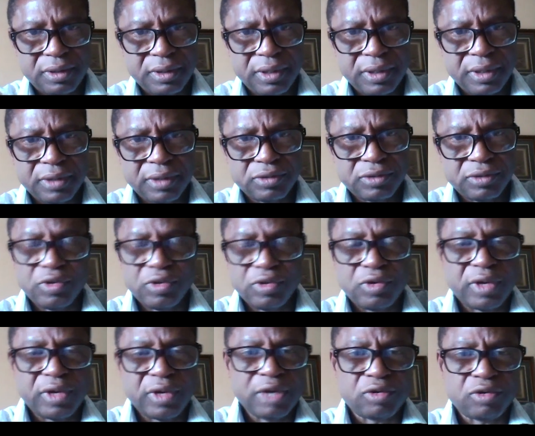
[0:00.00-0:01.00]
So you
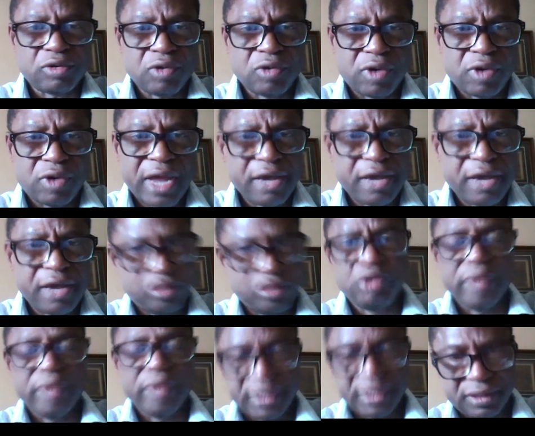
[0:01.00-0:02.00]
cannot rely on the
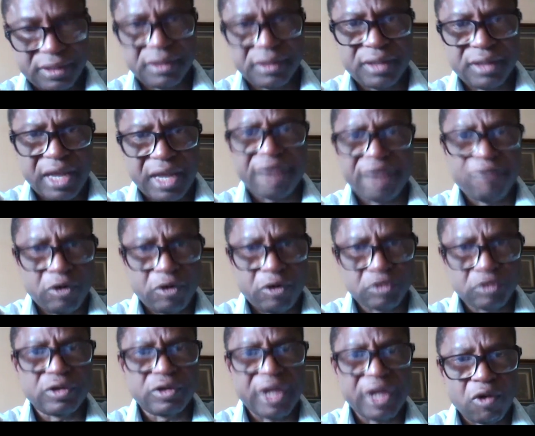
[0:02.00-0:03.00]
US. They have
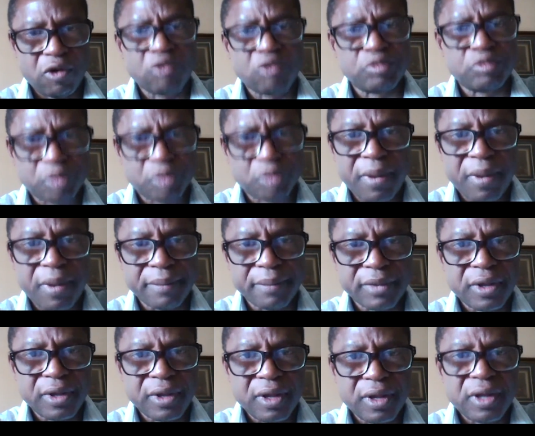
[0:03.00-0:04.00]
also their own problem.
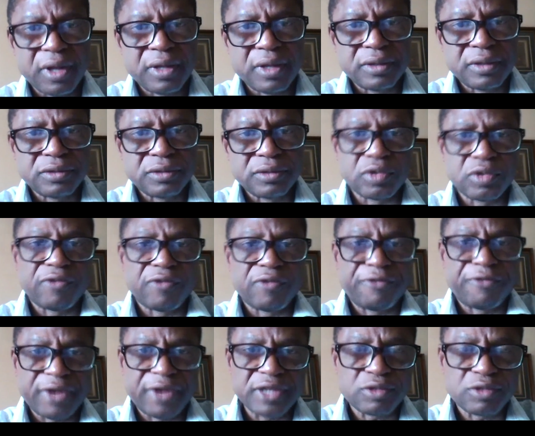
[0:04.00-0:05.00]
So
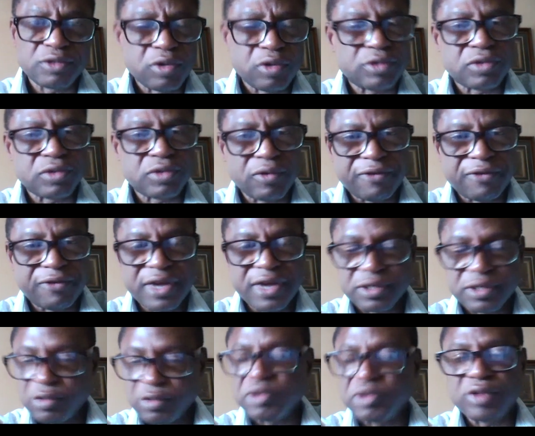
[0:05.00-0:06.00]
France
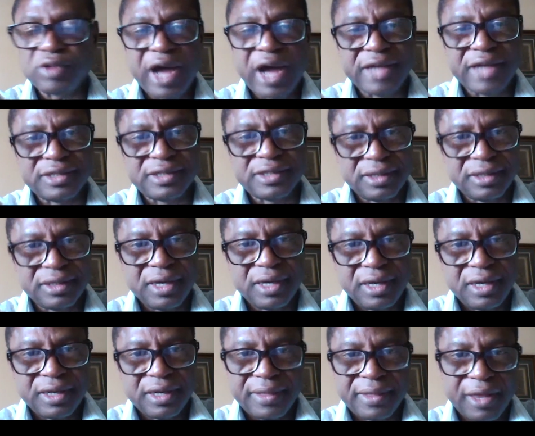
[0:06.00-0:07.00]
also has
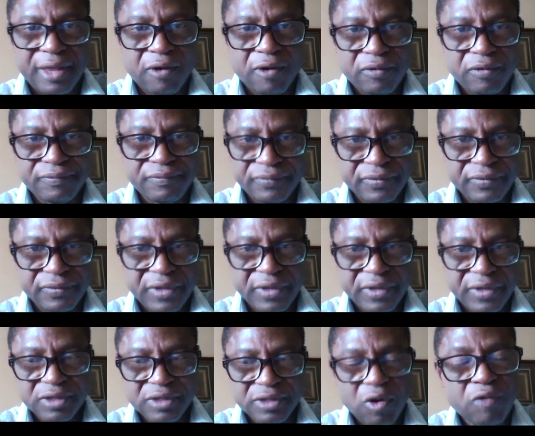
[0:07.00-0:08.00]

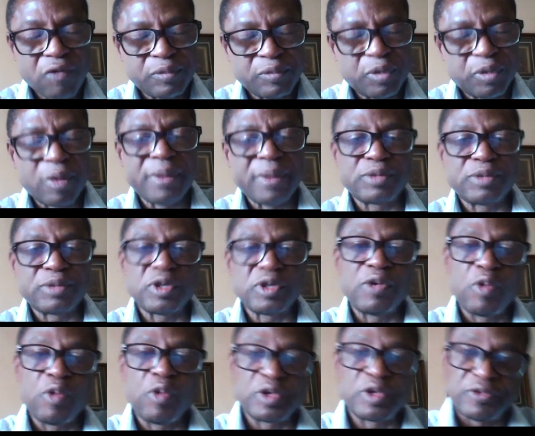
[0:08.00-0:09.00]
his own problem. So it
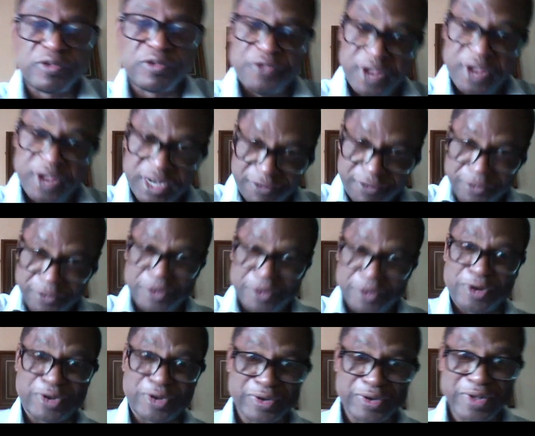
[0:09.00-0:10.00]
was very
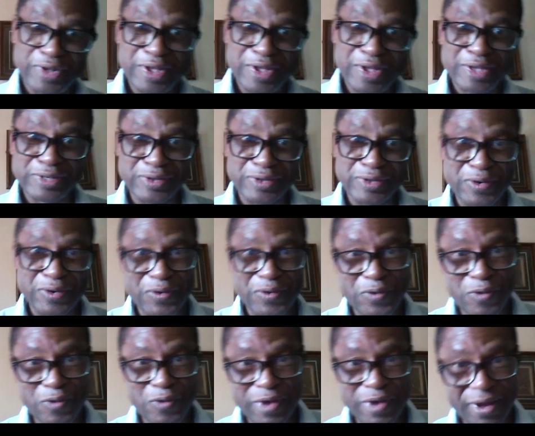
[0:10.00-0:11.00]
difficult. So
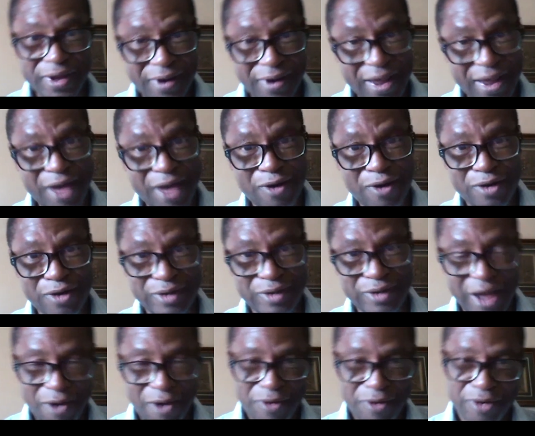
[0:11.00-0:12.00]
we rely on
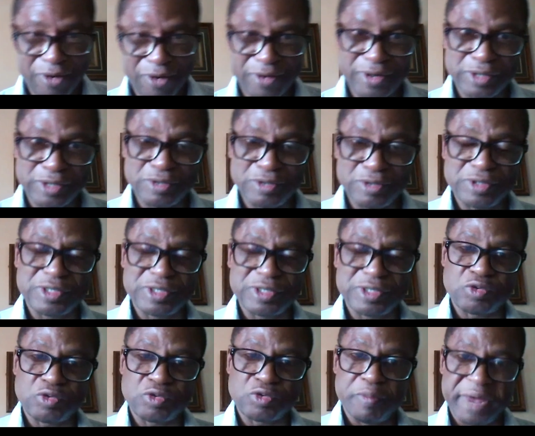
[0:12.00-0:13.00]
our resources
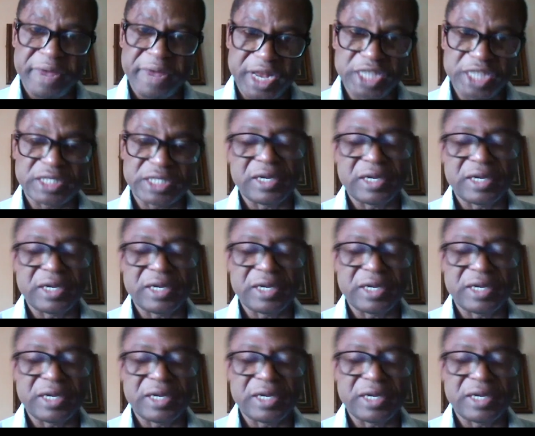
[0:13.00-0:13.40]
to manage